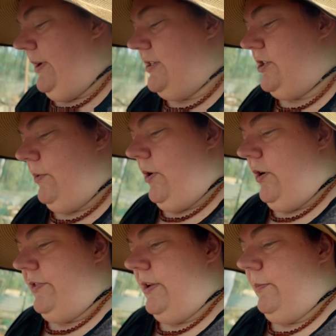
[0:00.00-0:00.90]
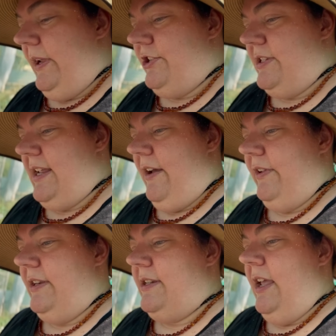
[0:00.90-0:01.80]
it's so hot that we just
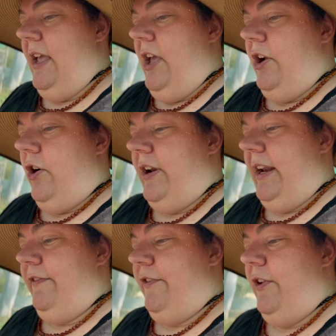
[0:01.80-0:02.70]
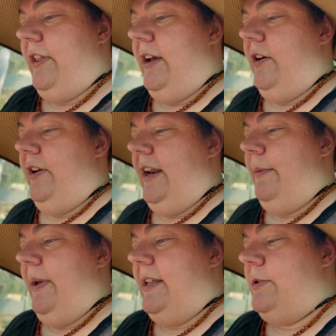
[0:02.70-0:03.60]
haven't got any further on any
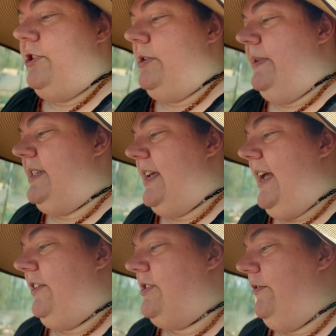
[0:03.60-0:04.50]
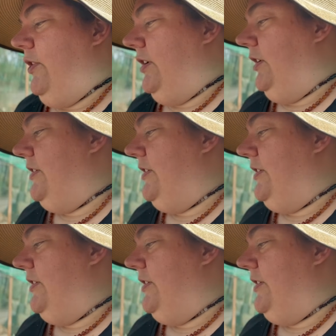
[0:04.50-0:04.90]
beds, which is a bit sad because I've got a lot